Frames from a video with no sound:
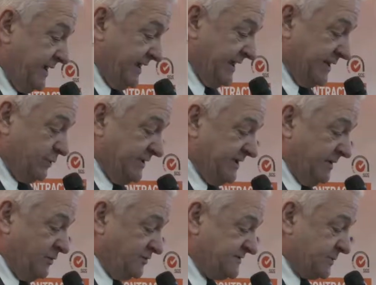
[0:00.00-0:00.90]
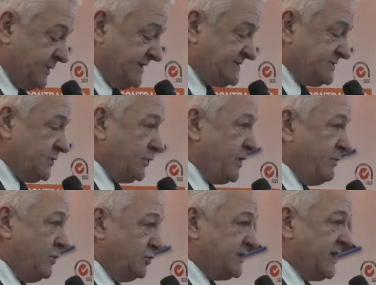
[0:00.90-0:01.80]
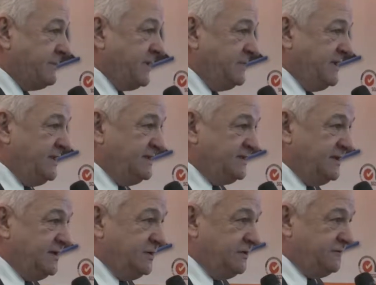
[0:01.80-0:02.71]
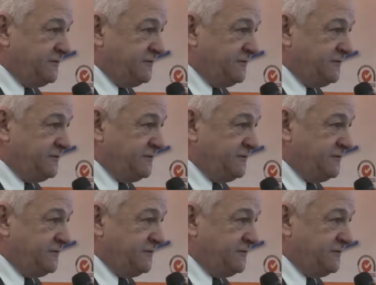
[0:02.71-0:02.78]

and we demonstrate the remote capability of